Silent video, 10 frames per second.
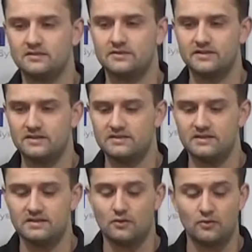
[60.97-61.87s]
it looks
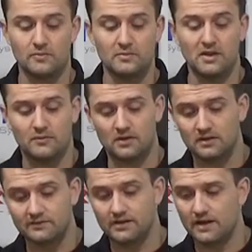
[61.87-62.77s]
easy, or maybe I want a
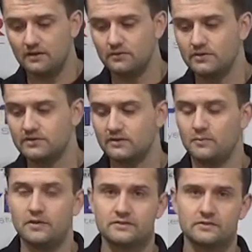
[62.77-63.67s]
lever handle grease gun or
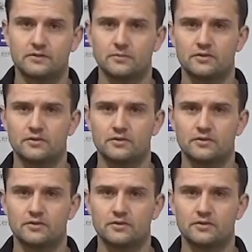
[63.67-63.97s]
pistol grip